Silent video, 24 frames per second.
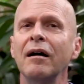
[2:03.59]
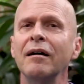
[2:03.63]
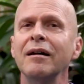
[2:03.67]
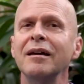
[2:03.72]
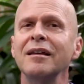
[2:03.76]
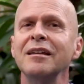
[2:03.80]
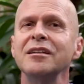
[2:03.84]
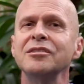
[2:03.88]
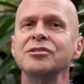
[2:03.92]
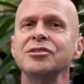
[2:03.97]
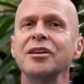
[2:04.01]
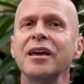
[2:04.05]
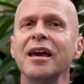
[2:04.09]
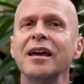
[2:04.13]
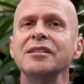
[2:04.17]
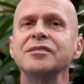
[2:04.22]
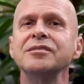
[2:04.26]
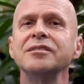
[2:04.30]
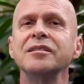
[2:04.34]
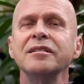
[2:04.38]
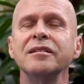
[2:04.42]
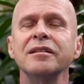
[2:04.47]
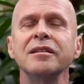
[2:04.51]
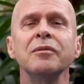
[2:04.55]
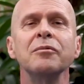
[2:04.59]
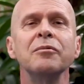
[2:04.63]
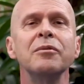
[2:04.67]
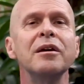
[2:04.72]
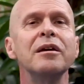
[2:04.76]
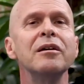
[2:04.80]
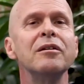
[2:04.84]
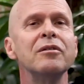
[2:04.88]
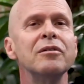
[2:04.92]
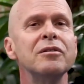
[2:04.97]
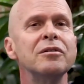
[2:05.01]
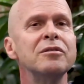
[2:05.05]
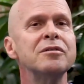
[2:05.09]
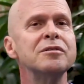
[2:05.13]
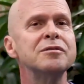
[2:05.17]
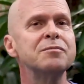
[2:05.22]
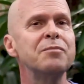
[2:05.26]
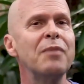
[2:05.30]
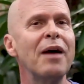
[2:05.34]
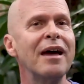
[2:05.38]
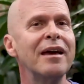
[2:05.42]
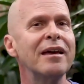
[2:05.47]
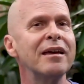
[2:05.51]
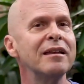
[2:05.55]
initiation that we
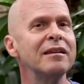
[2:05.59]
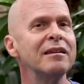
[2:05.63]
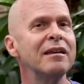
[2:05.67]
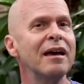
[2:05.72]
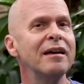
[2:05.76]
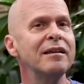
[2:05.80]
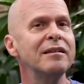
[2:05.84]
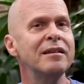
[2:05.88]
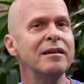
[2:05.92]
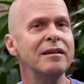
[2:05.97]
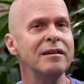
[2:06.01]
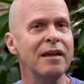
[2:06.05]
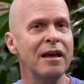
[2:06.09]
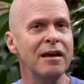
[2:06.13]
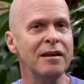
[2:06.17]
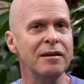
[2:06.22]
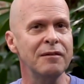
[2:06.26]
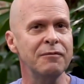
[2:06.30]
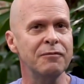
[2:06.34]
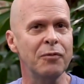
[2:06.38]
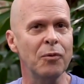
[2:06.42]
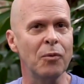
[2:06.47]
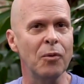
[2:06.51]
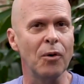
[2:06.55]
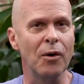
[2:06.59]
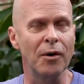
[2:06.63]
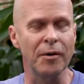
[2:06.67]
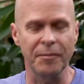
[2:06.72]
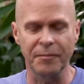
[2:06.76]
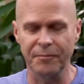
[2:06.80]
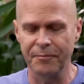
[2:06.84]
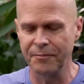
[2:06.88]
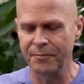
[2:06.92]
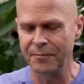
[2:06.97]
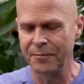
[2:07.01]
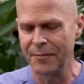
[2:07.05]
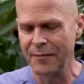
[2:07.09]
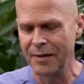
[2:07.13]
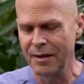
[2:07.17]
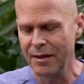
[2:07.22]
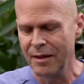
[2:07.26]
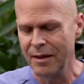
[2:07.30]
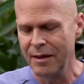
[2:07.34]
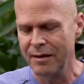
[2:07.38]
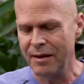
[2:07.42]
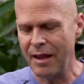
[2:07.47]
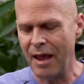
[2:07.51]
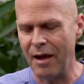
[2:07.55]
introduced back in 1984.
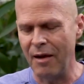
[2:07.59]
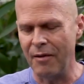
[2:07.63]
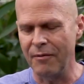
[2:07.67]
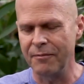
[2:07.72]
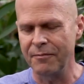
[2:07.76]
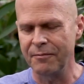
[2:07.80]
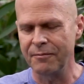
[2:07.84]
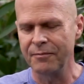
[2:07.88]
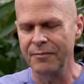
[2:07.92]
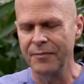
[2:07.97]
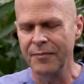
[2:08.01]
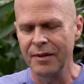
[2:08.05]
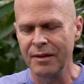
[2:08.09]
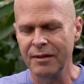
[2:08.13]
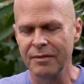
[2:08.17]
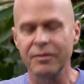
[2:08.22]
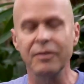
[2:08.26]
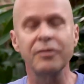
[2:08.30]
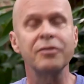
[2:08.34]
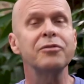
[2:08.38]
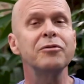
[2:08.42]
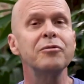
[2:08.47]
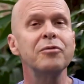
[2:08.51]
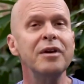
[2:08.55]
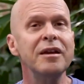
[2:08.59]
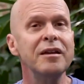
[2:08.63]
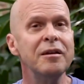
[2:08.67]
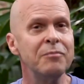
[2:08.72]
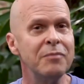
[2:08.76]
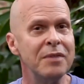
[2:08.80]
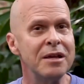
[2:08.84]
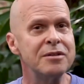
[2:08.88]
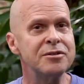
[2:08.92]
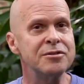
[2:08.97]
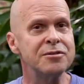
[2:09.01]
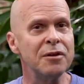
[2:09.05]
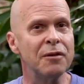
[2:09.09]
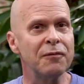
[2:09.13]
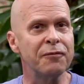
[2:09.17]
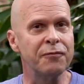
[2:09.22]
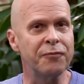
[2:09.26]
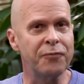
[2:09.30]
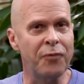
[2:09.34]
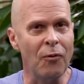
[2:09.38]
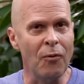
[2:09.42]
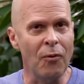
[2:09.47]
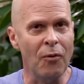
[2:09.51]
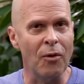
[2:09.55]
Now, the three-dimensional
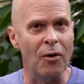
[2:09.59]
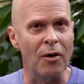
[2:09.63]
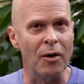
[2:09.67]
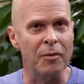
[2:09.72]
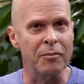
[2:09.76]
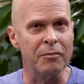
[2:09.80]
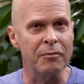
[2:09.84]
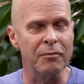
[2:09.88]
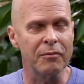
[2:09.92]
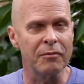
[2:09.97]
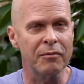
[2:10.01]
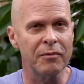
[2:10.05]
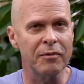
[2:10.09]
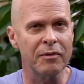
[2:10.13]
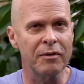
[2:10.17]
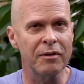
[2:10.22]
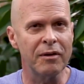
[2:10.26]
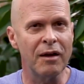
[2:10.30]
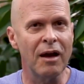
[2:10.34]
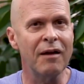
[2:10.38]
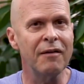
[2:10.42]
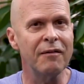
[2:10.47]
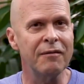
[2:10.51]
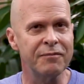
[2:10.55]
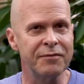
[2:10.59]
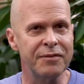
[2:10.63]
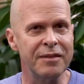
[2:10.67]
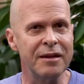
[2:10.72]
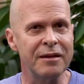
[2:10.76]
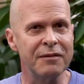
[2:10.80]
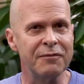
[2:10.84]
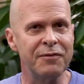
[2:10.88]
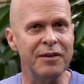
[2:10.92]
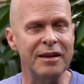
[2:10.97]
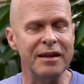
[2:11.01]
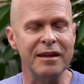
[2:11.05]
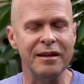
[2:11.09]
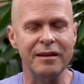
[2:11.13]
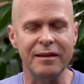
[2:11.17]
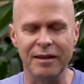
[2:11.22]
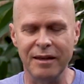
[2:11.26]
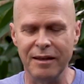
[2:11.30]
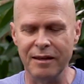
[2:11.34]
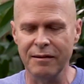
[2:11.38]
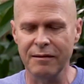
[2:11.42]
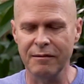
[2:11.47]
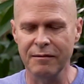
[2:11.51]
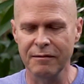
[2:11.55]
form of the
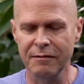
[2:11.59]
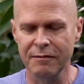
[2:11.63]
infinity